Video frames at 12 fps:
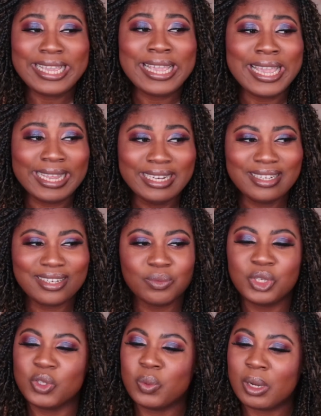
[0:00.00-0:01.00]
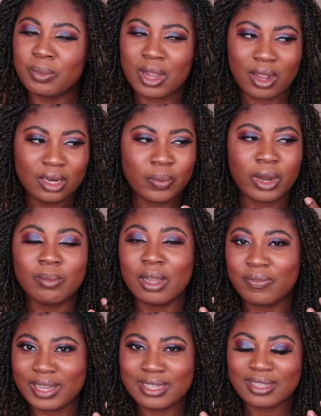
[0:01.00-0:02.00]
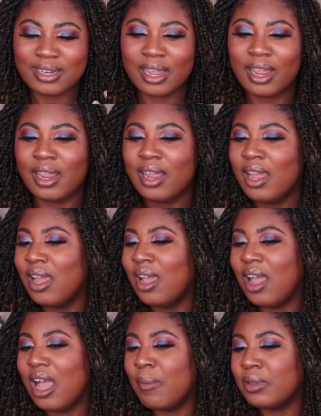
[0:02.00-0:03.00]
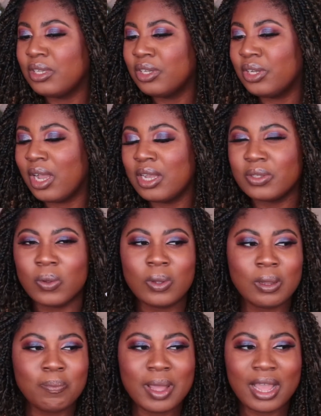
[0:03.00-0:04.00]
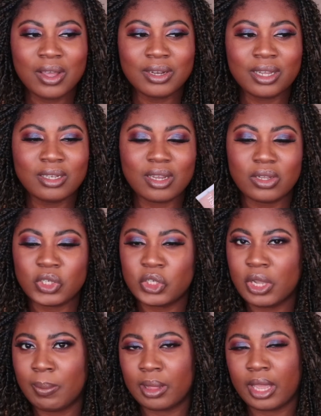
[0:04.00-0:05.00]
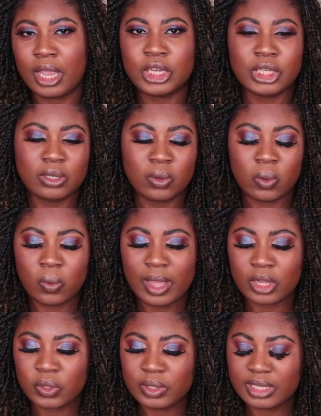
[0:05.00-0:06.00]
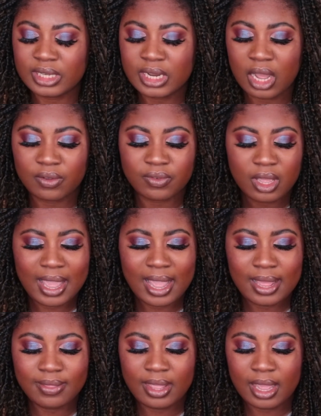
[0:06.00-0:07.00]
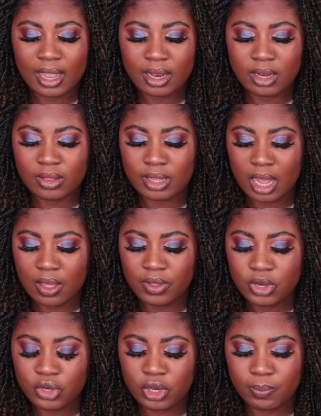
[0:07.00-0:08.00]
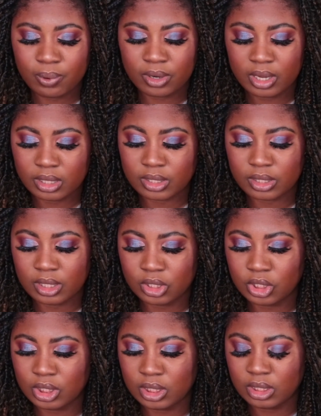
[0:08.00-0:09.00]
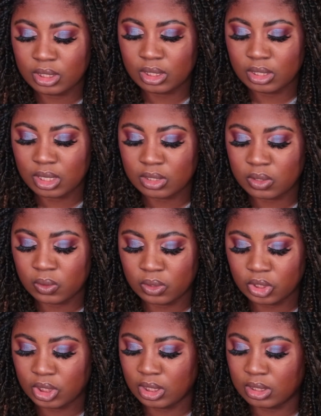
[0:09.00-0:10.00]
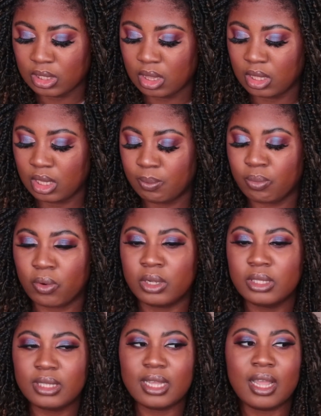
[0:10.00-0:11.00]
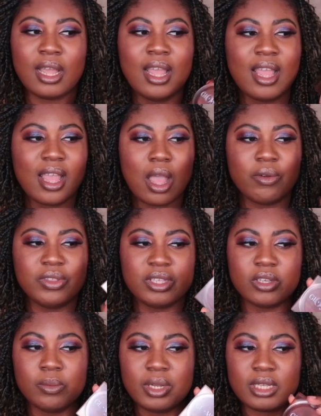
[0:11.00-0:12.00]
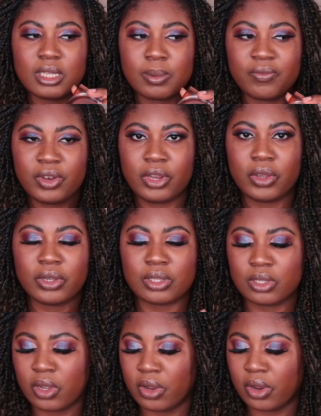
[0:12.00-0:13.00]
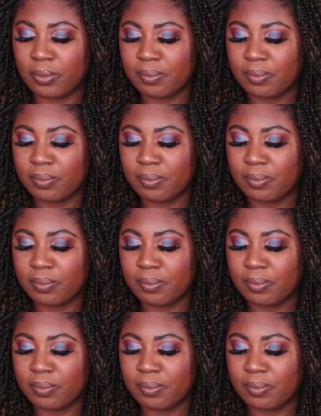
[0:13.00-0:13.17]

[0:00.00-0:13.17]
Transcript: Tint, which is what I'm currently wearing on my face today. I'm going to tell you guys all about it, show you application, all that good stuff. And then the other new product that she has launched is the bronzer. However, this is going to be in a separate video, so